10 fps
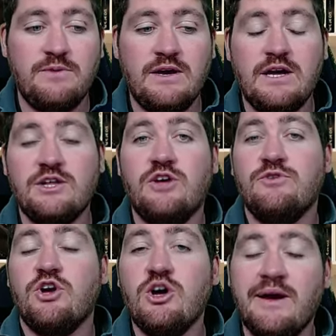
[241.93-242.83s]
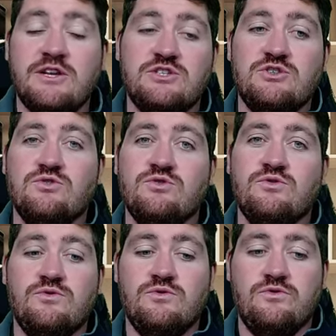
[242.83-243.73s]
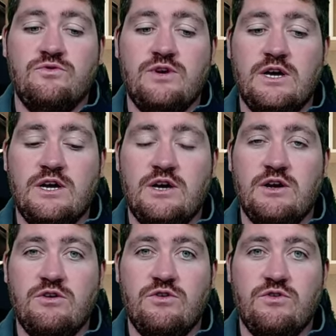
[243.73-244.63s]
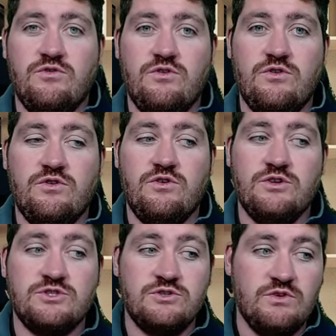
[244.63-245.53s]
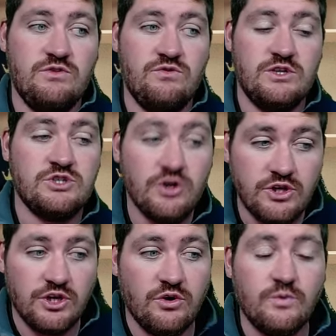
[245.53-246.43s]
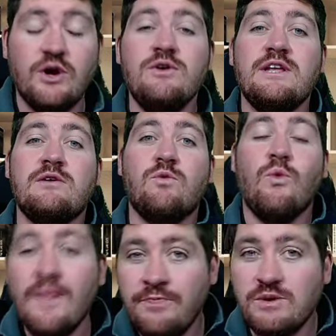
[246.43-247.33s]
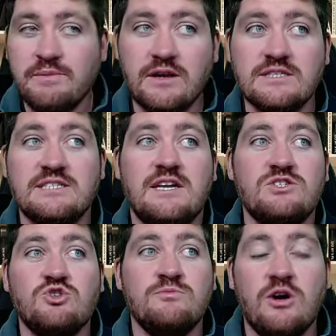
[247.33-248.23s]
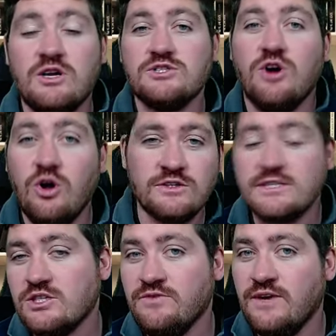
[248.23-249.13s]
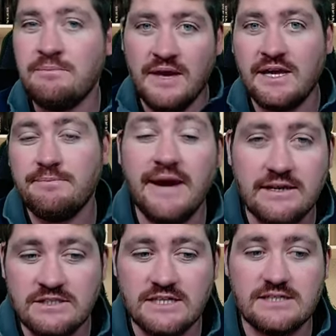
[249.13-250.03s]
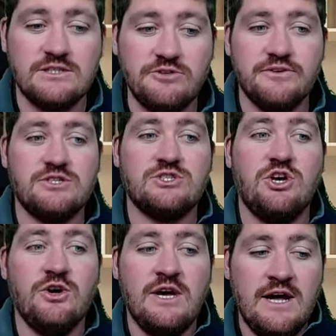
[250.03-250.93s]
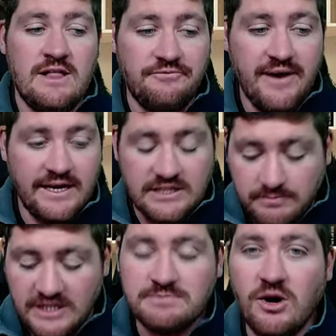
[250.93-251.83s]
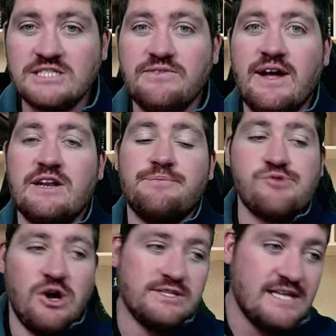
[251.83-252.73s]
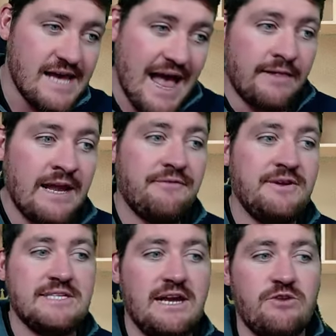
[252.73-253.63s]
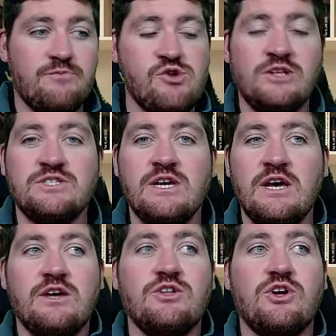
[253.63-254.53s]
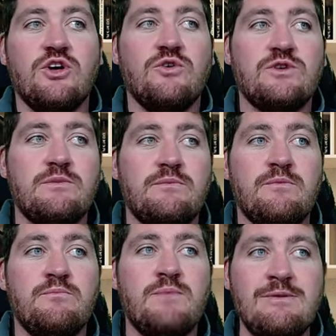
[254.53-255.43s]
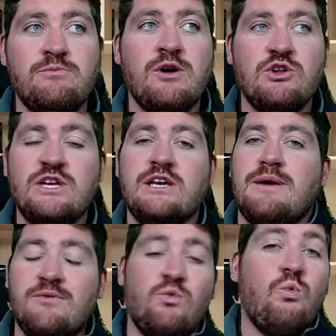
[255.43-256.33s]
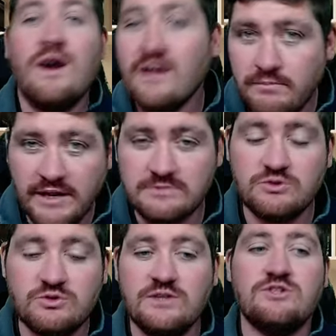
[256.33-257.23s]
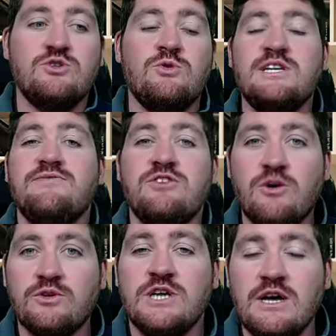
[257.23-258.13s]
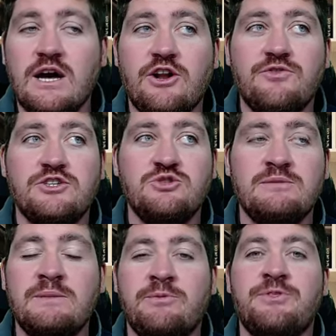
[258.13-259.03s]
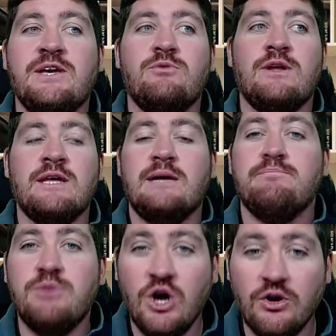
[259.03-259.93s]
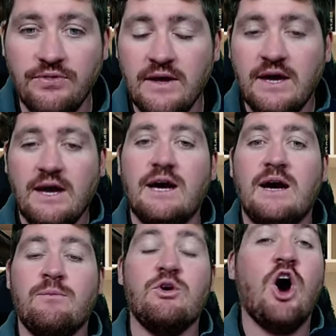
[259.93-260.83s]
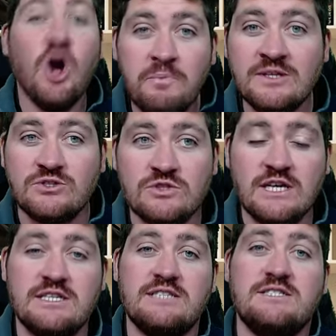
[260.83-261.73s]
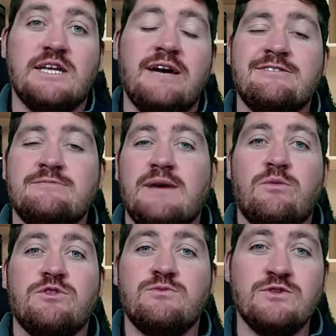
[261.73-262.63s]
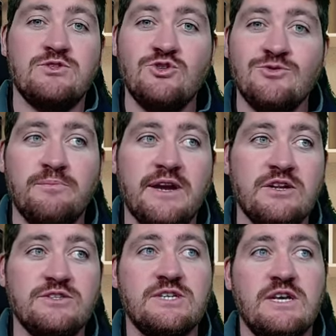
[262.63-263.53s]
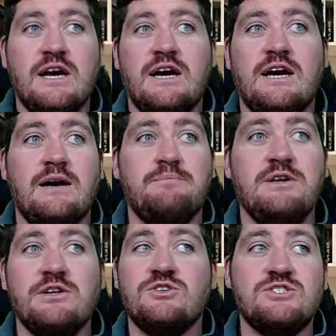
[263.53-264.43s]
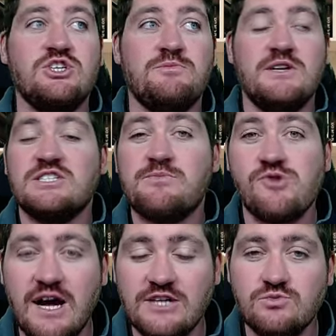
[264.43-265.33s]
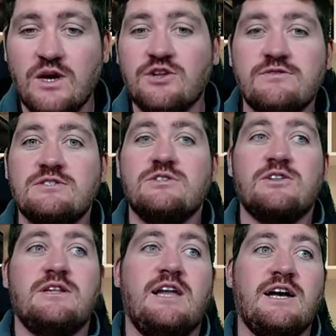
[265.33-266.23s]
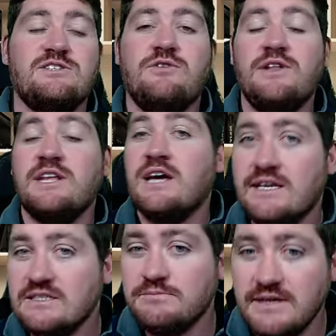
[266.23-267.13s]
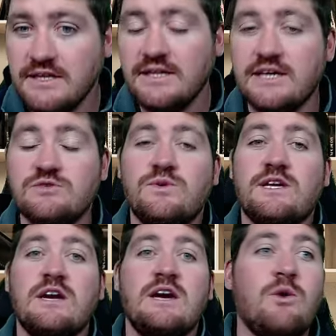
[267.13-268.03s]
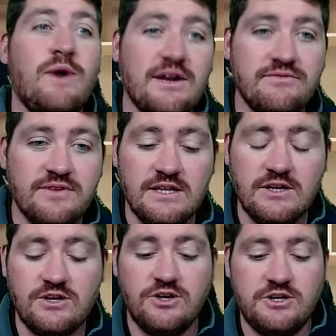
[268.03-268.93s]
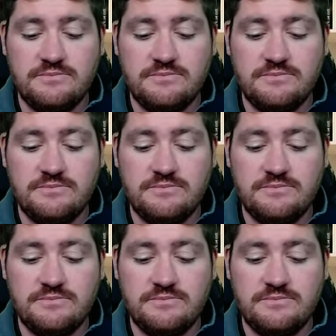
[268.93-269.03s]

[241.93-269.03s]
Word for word: uh, you know if we go back to uh, Tokyo, we only won three medals. Tatjana Schoenmaker's gold and silver, and Bianca Buitendag silver. So the fact that the Blitzboks have added a bronze, Alan Hatherly's added a bronze, you know, maybe probably looking at maybe one of the medals between the two. Definitely not. I don't think too many people think we're going to get both. Um, we're hoping Scott Tatiana comes back with, with two more medals. Uh, Pieter Coetzé could be a surprise one. You still got the likes of Anakani Simbine next week, Wayde van Niekerk,